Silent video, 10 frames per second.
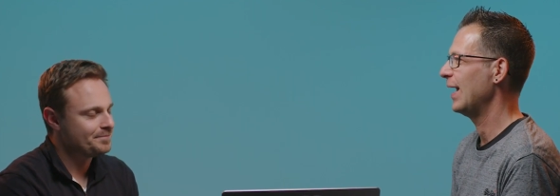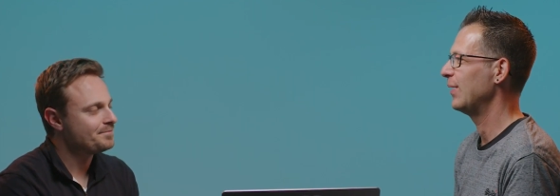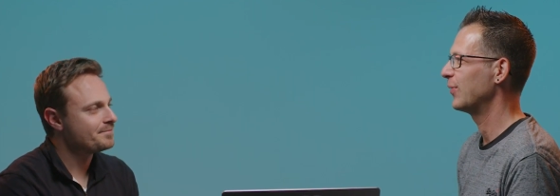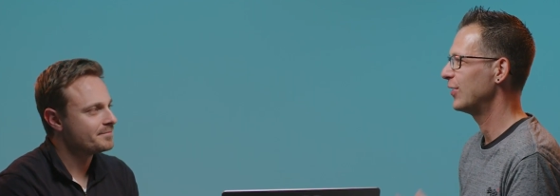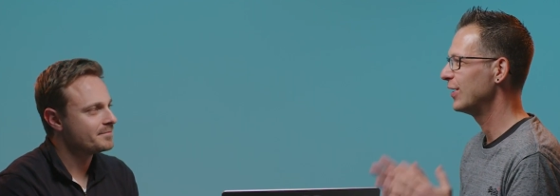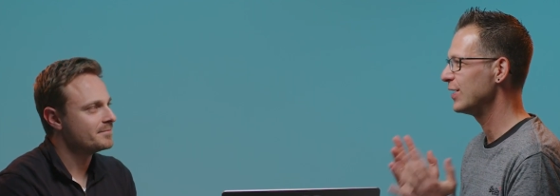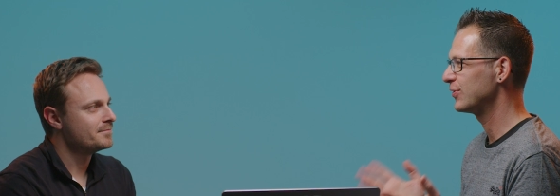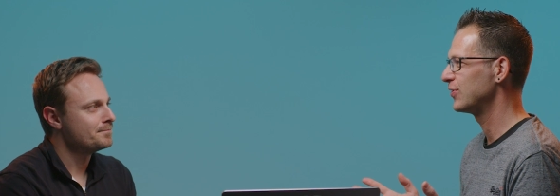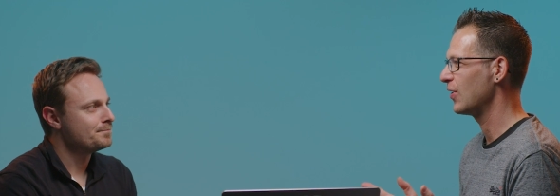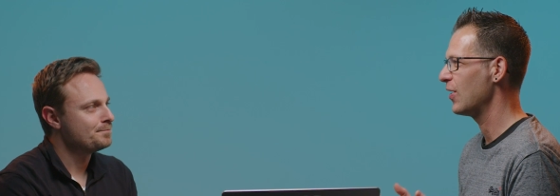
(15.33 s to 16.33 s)
Speaker 1: and we're
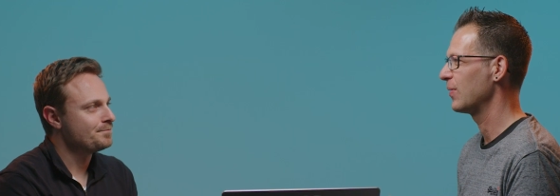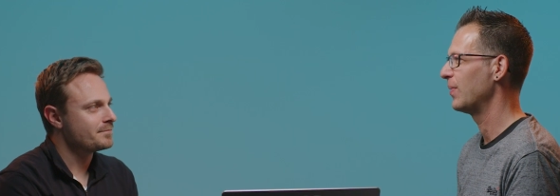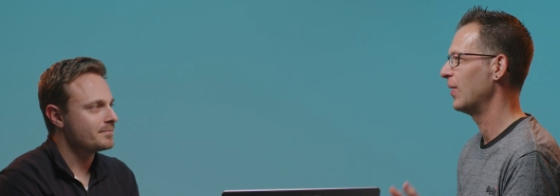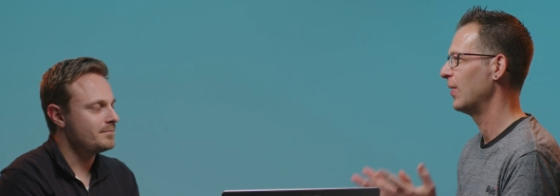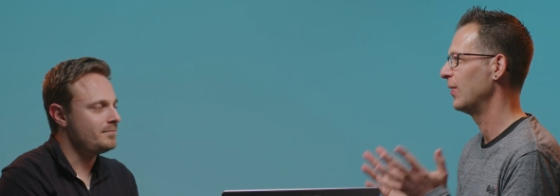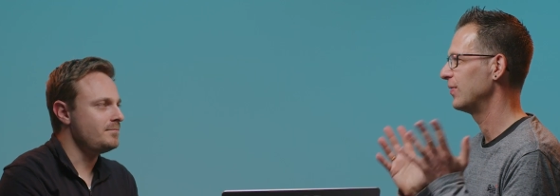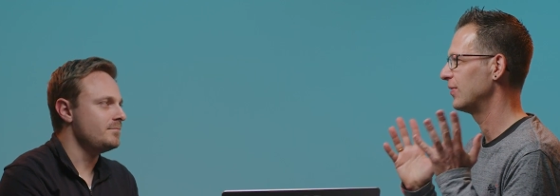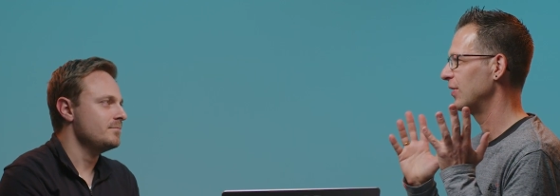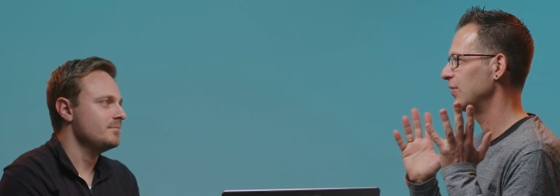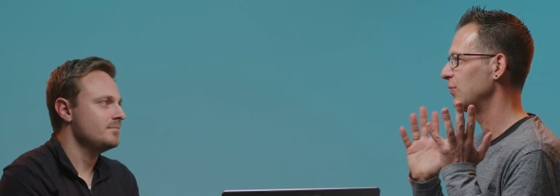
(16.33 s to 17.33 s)
here to talk
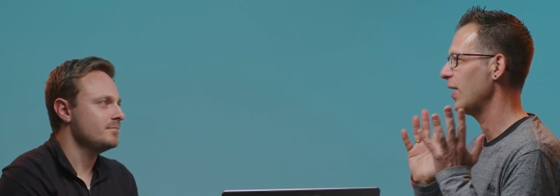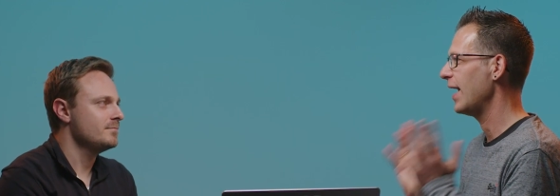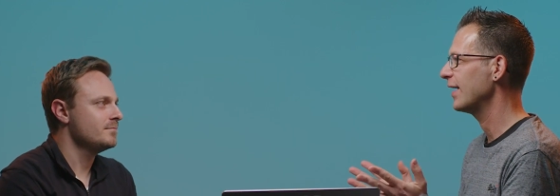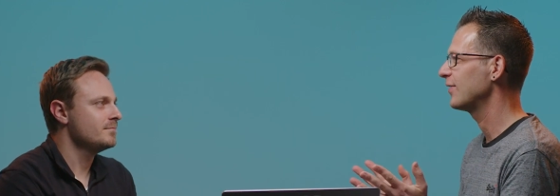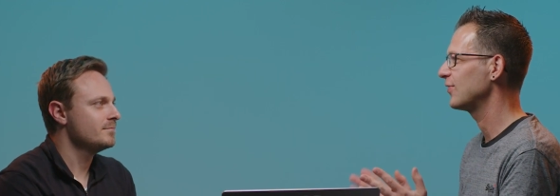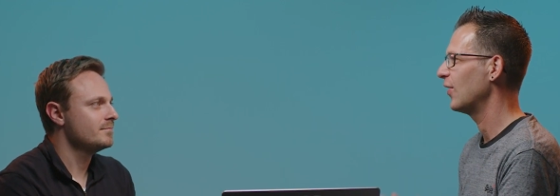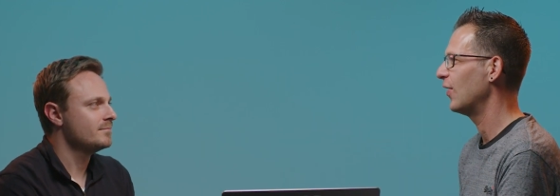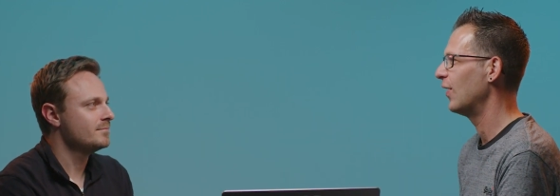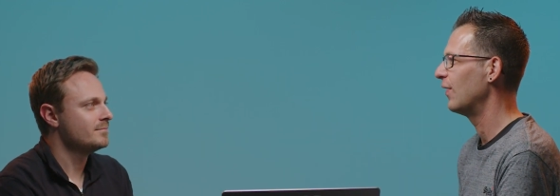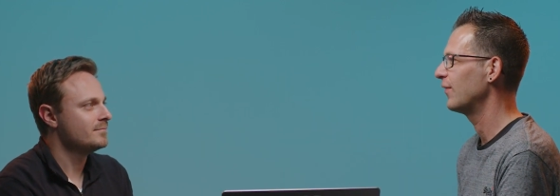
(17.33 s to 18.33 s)
about the UX
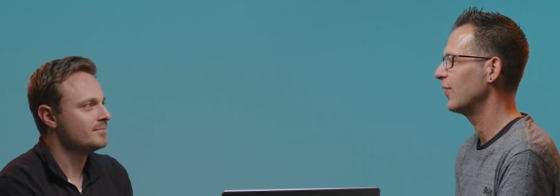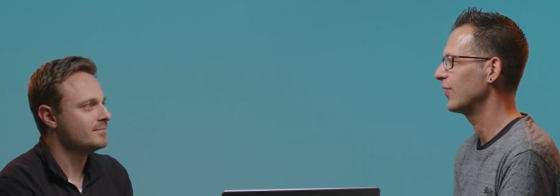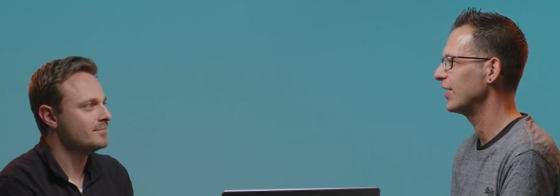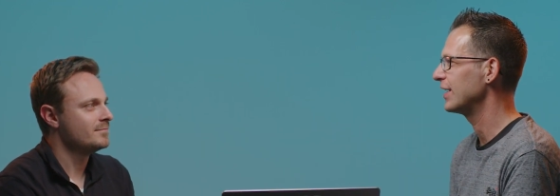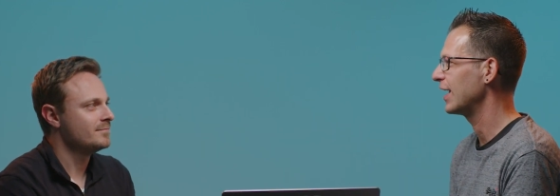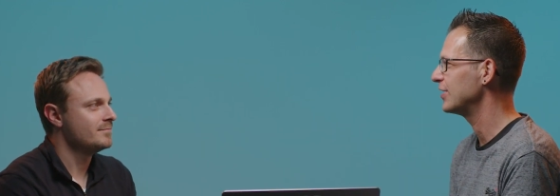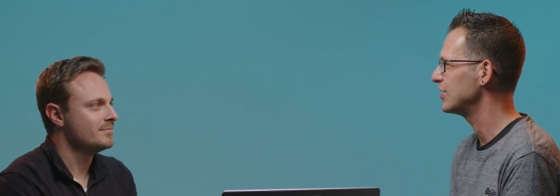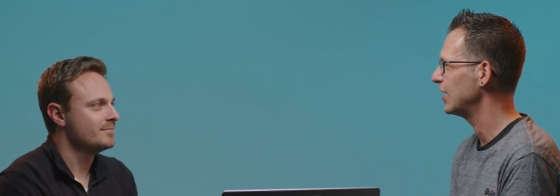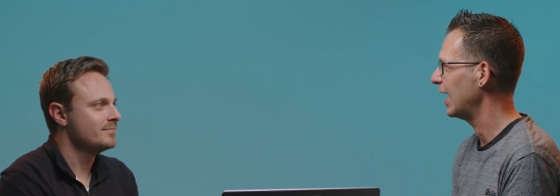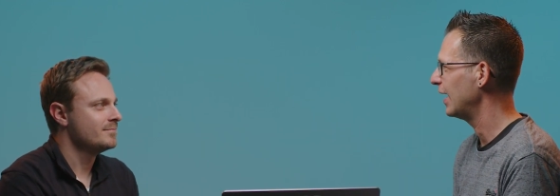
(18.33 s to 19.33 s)
of
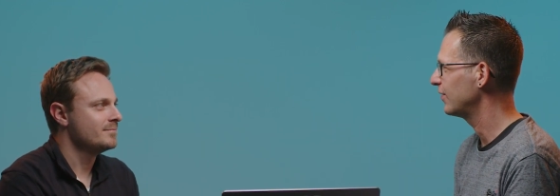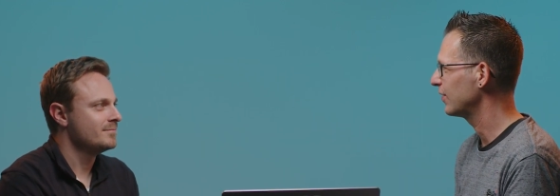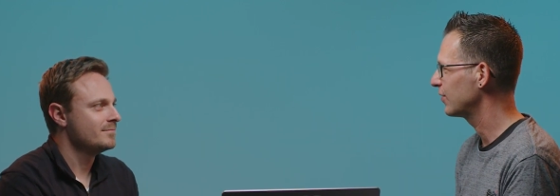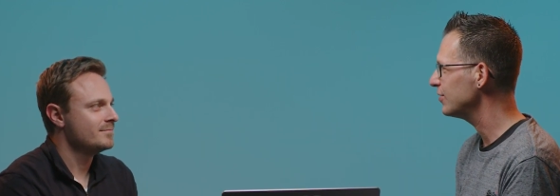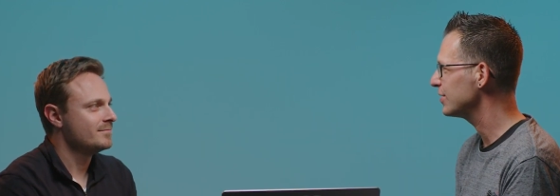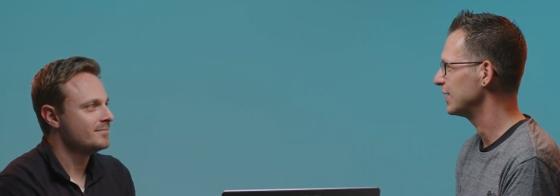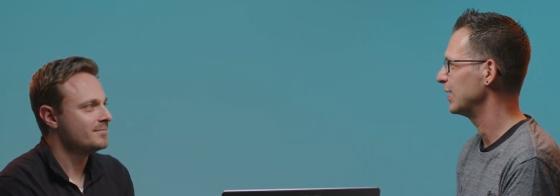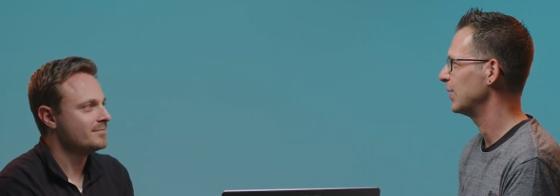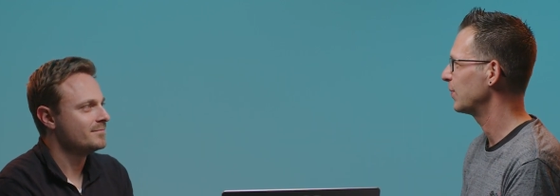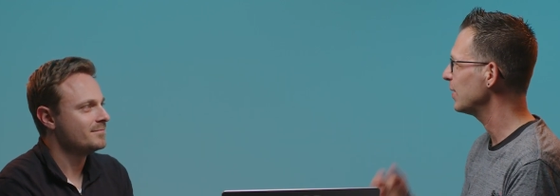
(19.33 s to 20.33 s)
authentication and
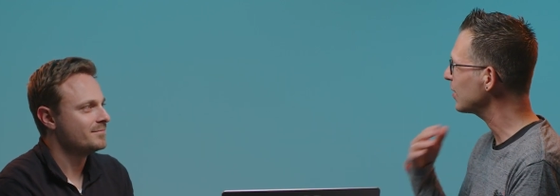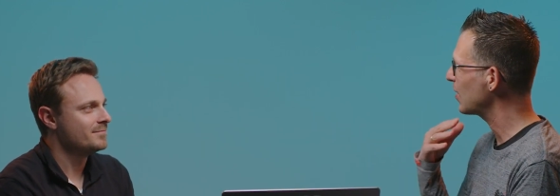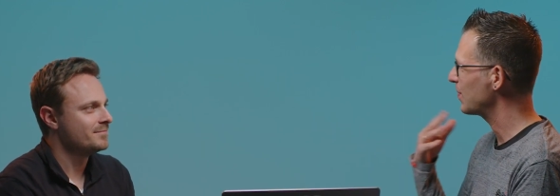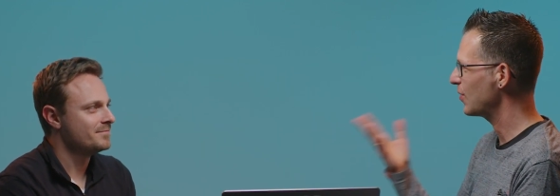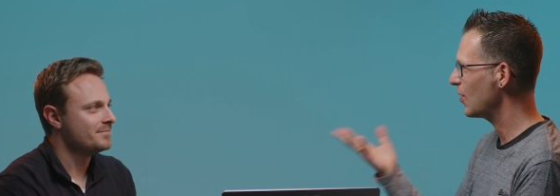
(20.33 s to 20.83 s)
security. Welcome,